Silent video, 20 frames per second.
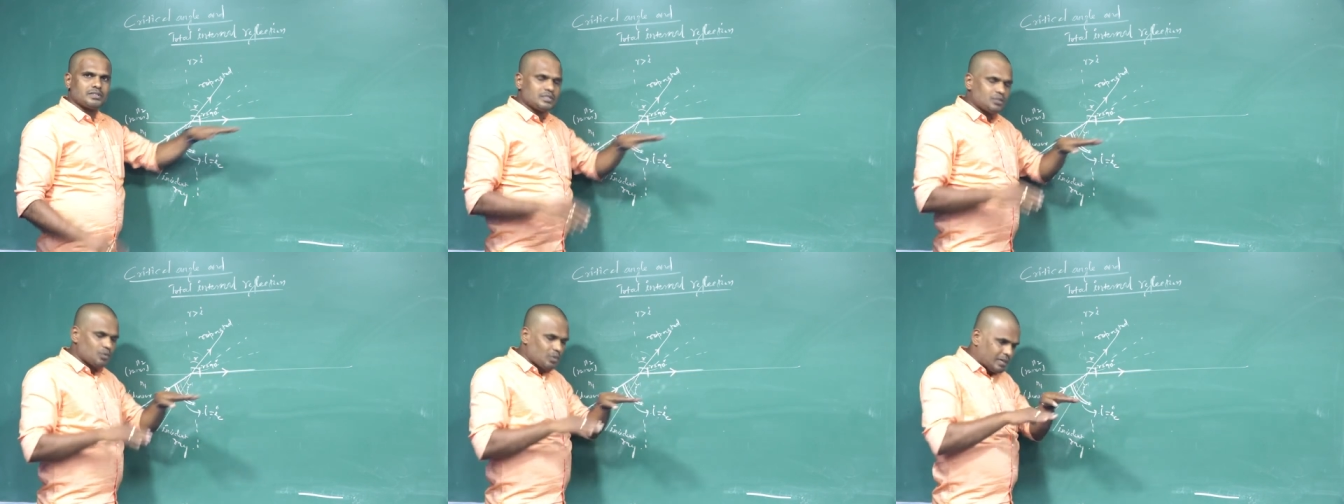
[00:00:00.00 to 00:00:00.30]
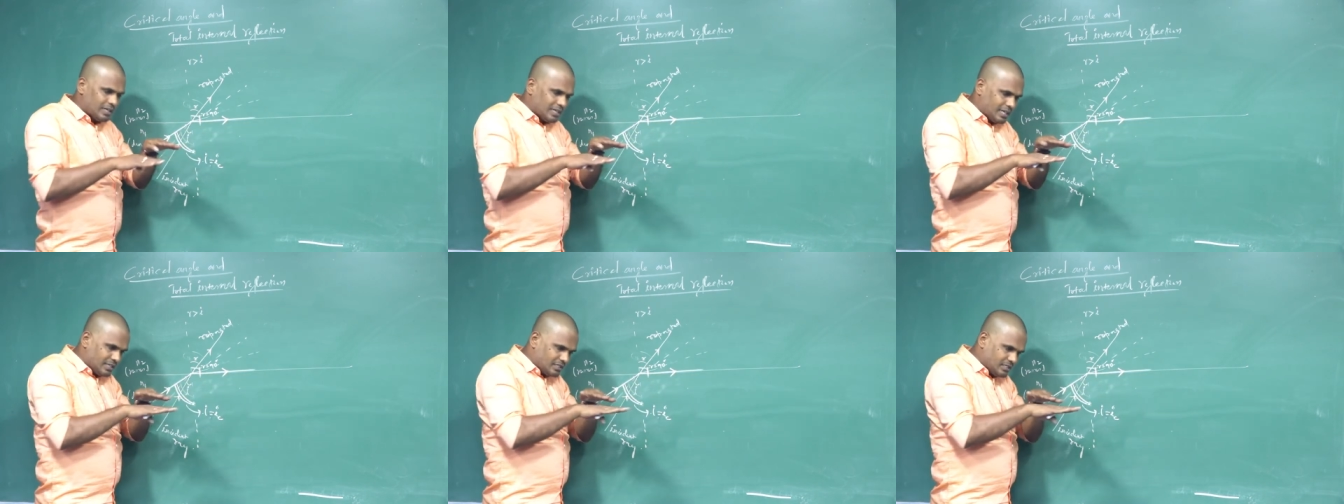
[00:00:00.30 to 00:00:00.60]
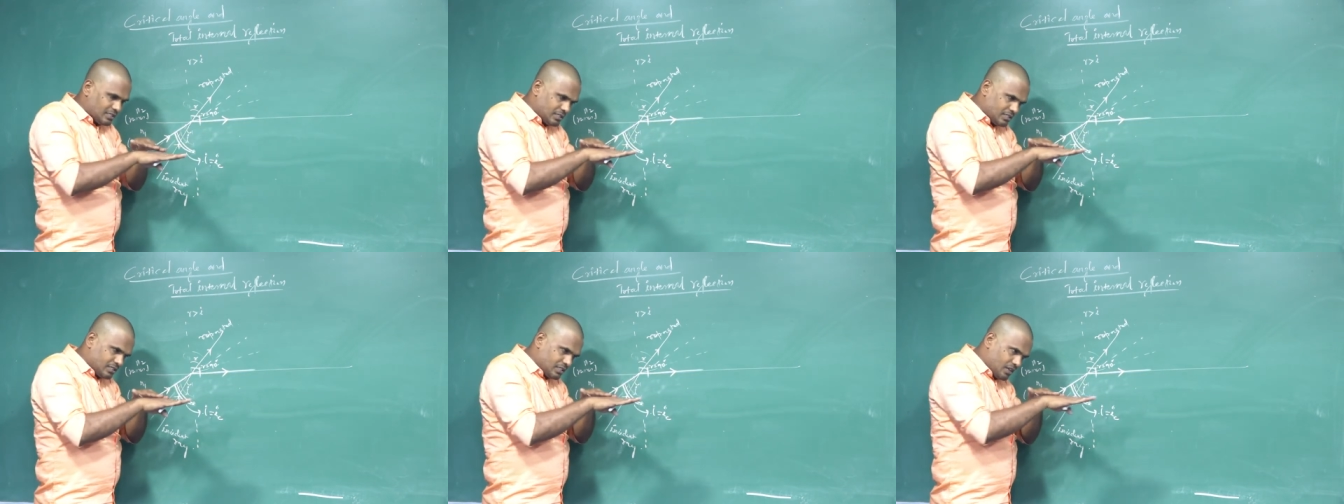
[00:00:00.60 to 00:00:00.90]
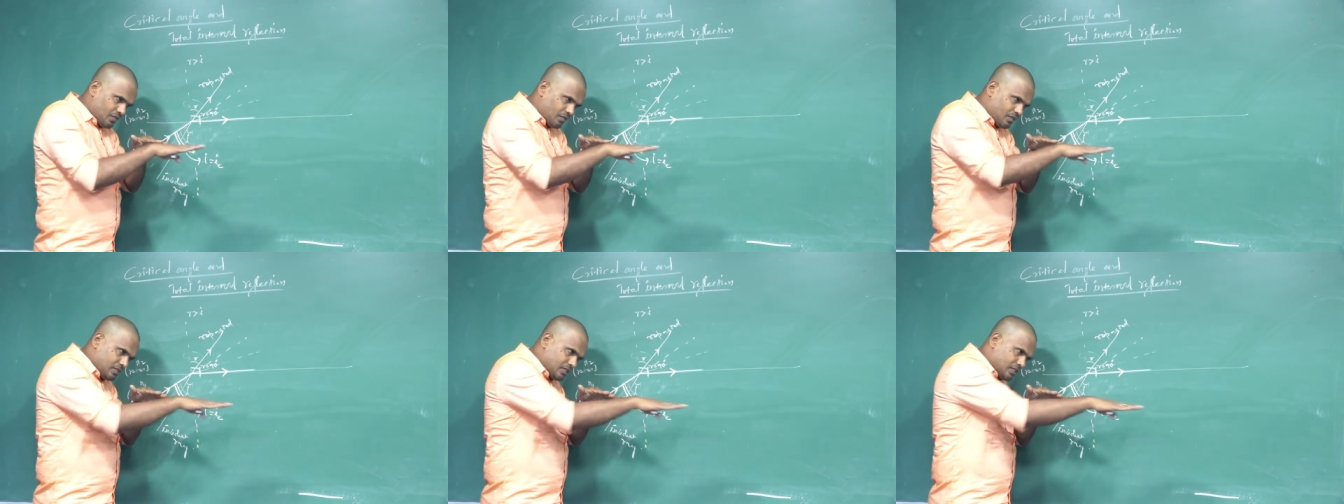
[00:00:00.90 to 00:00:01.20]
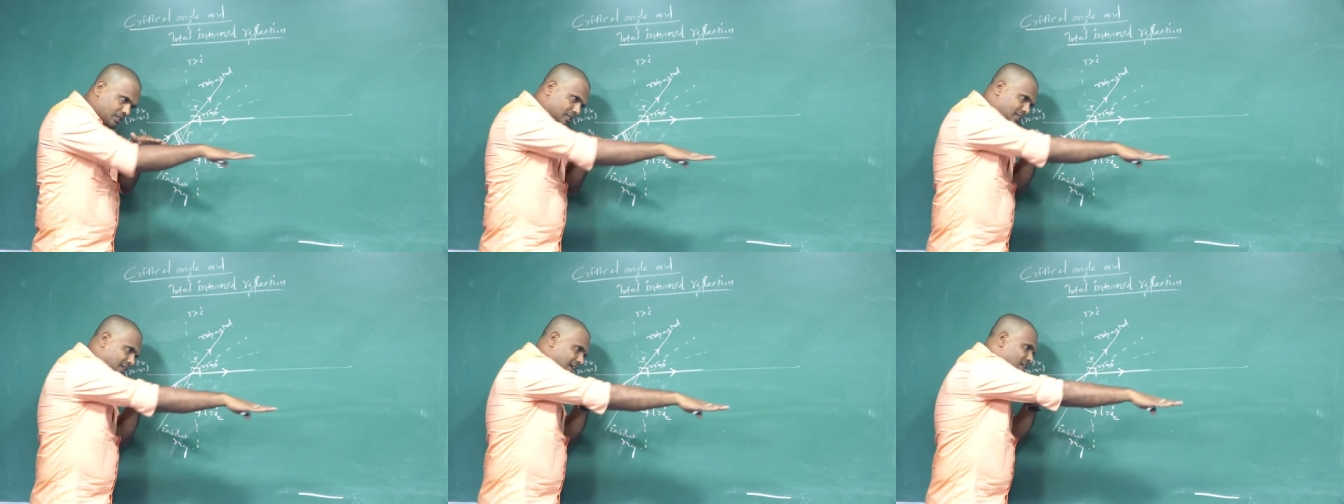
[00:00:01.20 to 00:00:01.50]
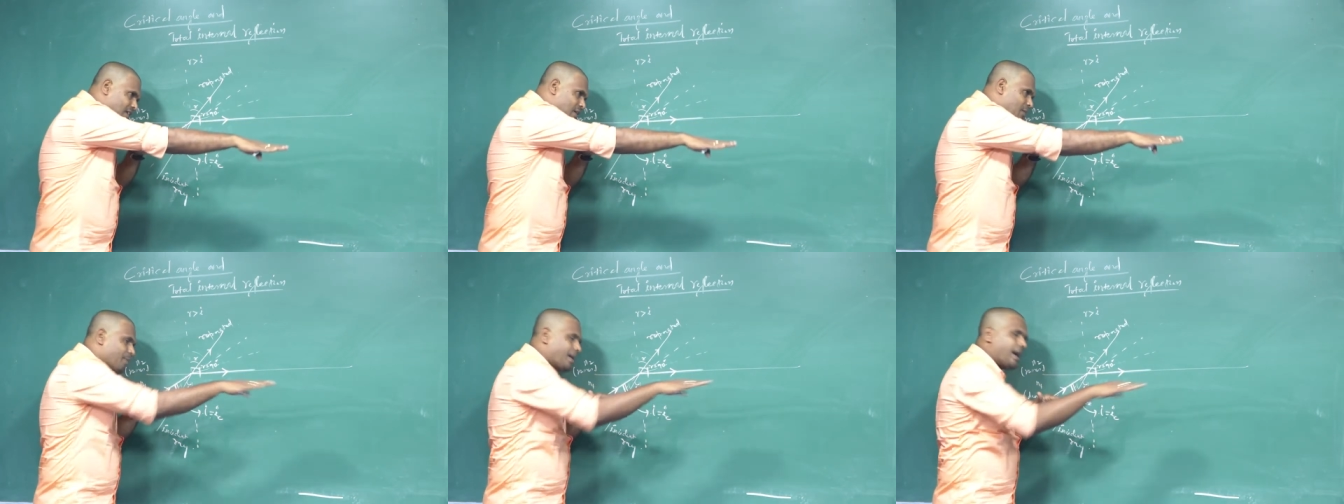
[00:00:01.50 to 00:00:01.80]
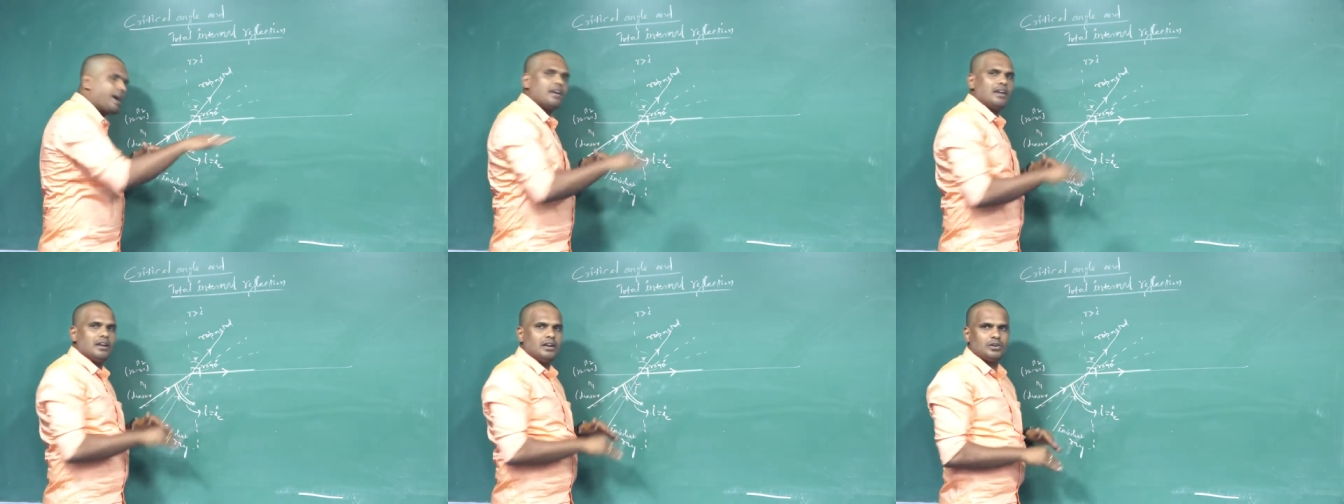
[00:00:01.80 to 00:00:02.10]
It will touch the surface and travel
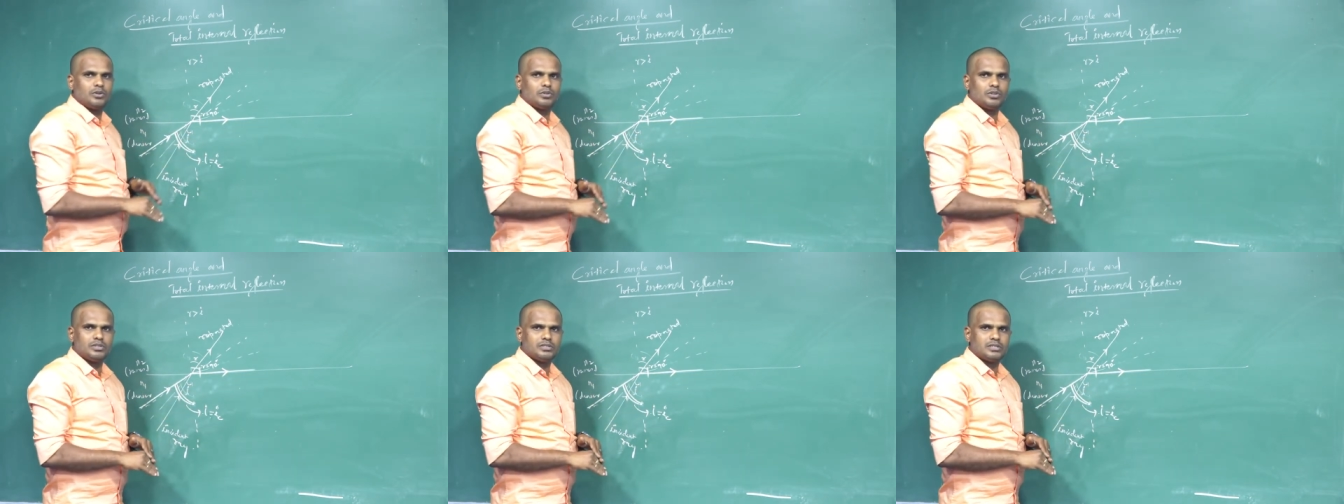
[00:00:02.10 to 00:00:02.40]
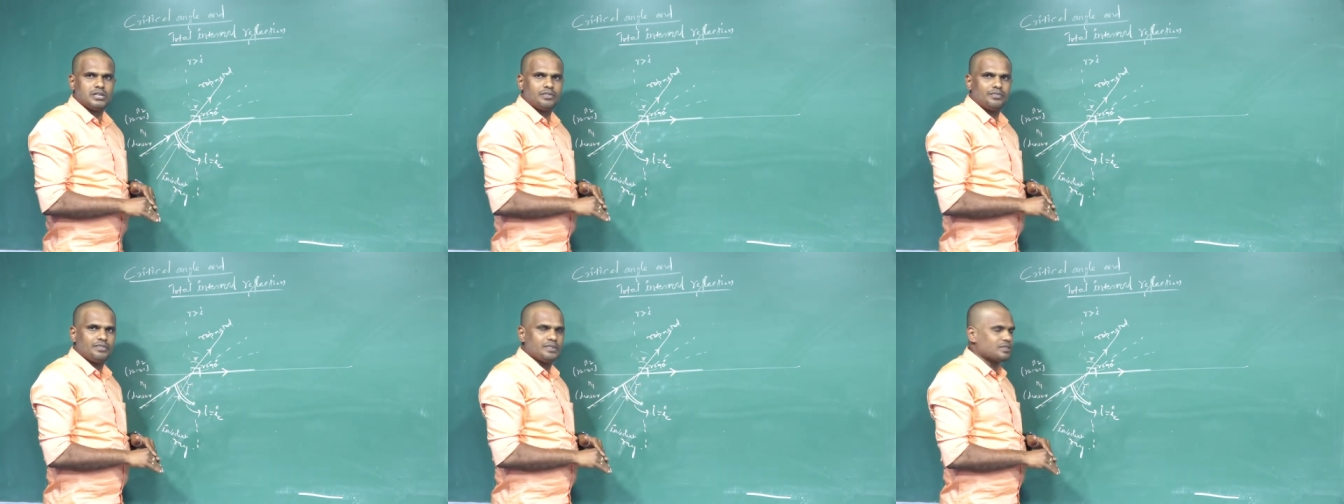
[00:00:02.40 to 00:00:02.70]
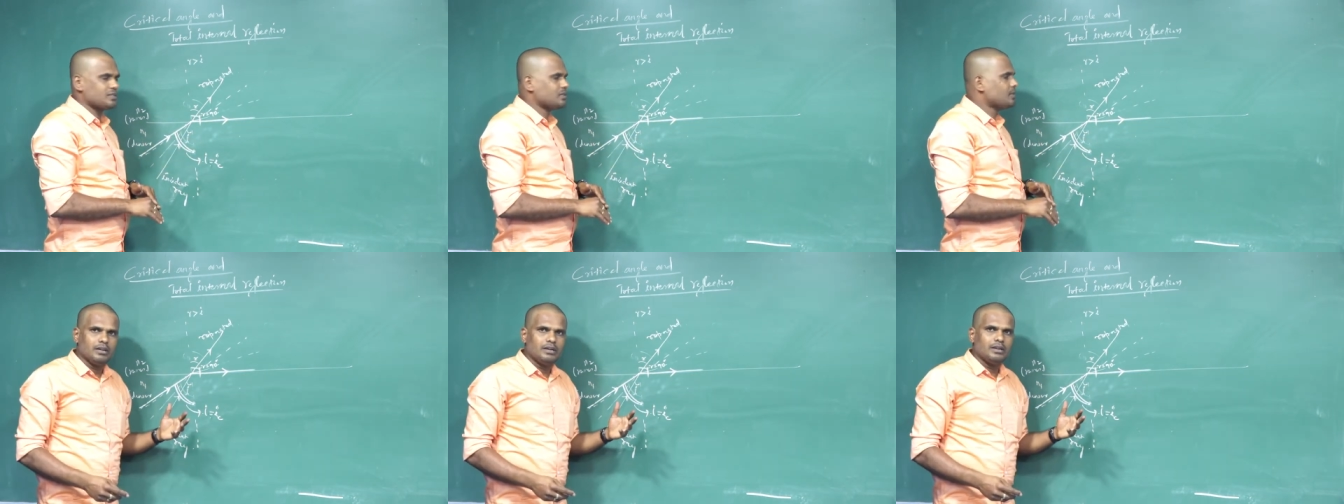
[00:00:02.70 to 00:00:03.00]
parallel to the surface.